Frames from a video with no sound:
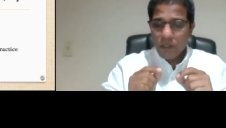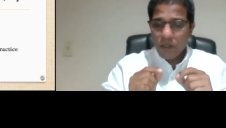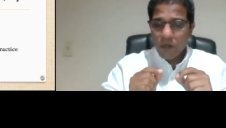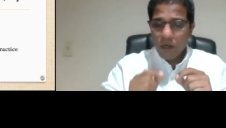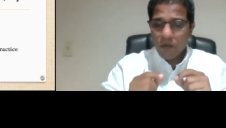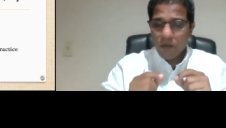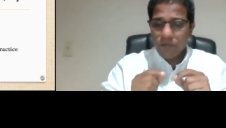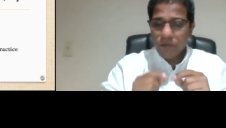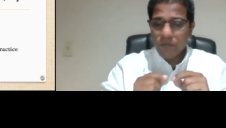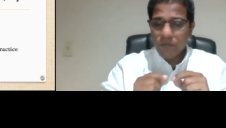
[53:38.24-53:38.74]

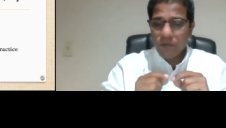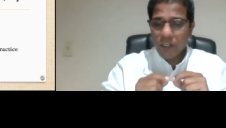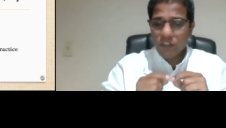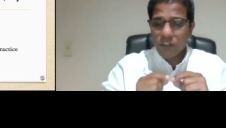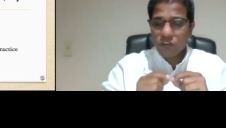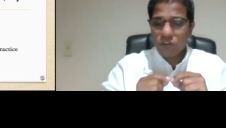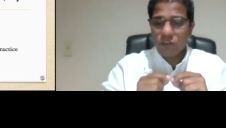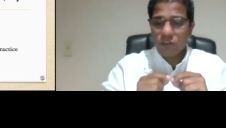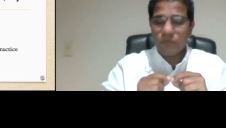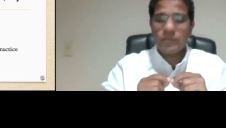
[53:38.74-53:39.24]
of the
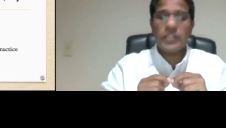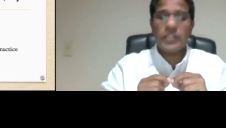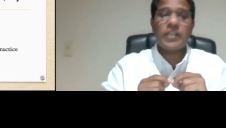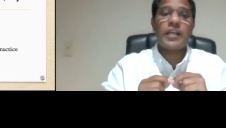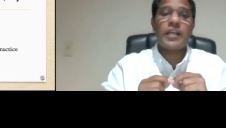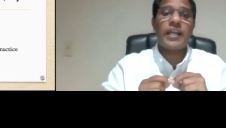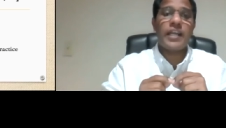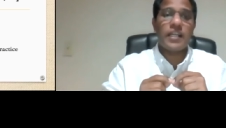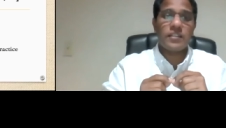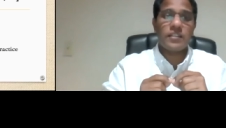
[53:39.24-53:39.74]
works of their
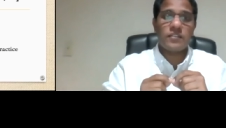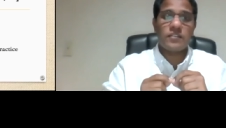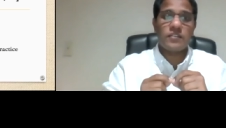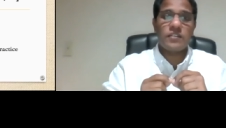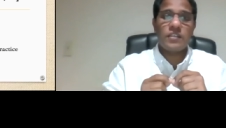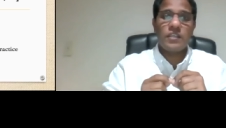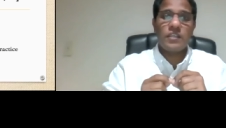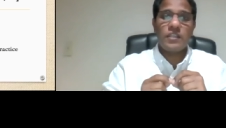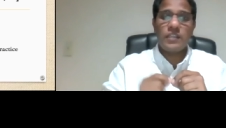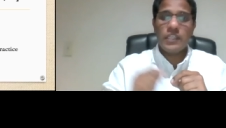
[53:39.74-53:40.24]
hands.
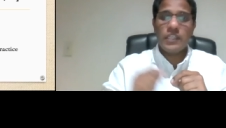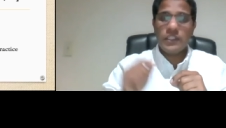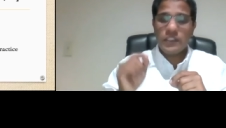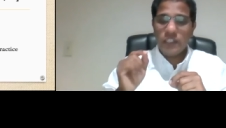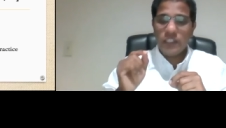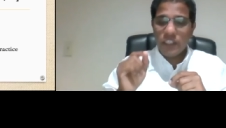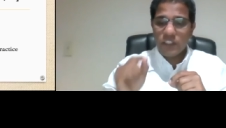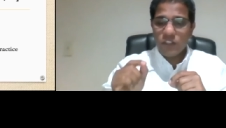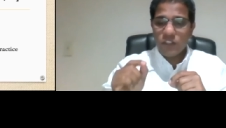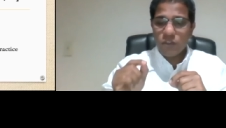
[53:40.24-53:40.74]
They
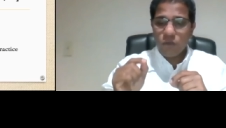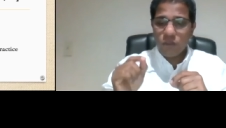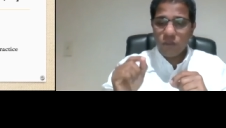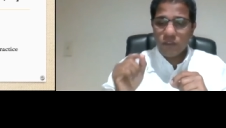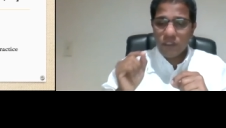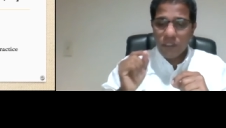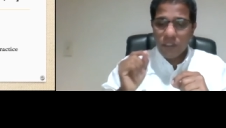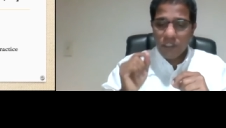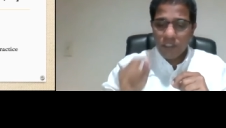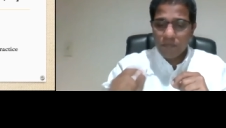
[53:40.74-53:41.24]
did not
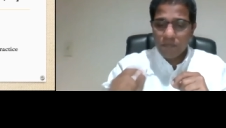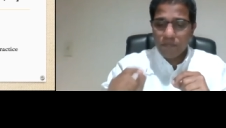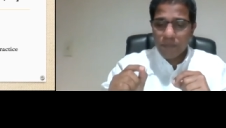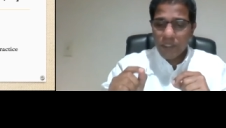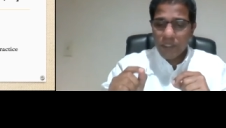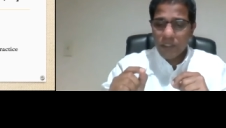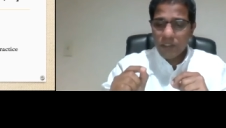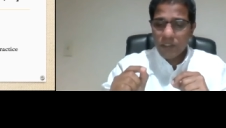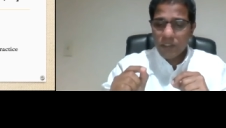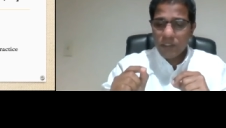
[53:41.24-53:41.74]

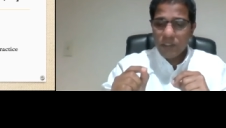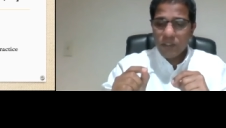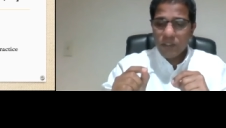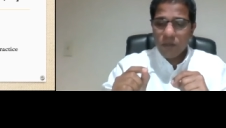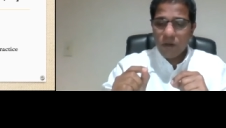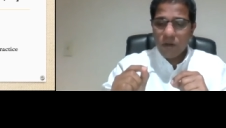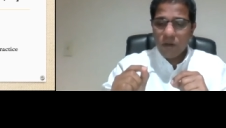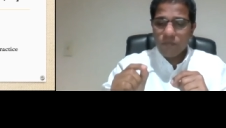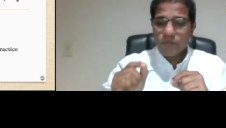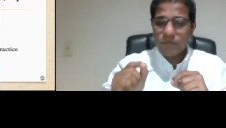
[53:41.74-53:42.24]
repent
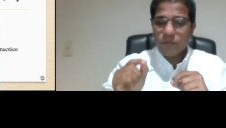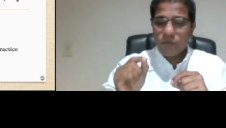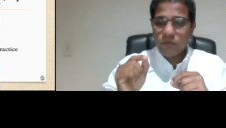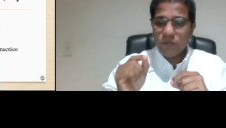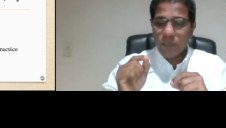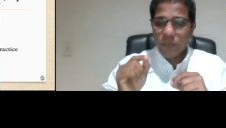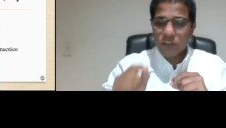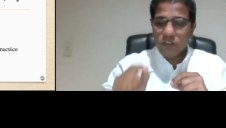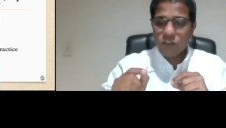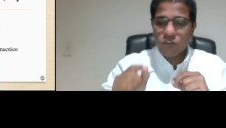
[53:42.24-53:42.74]
of the
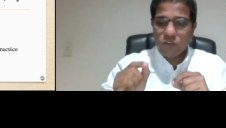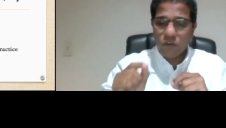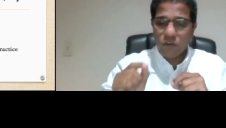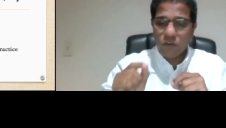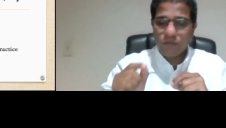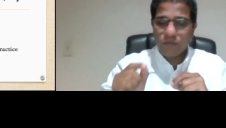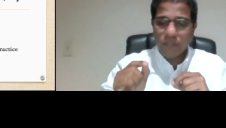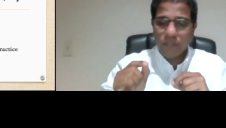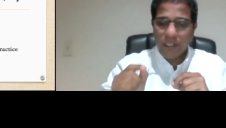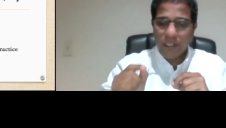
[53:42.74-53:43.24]
works
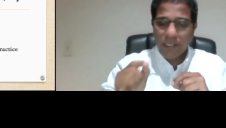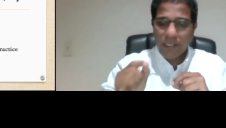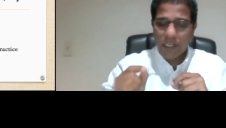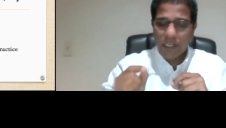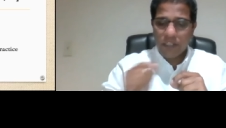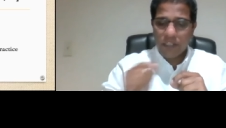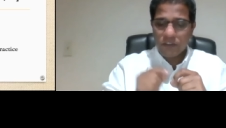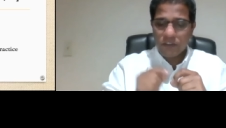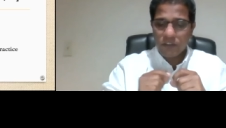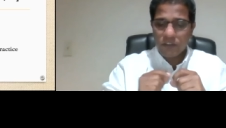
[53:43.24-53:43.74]
of their
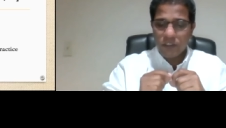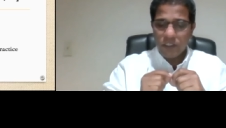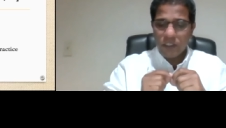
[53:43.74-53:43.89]
hands.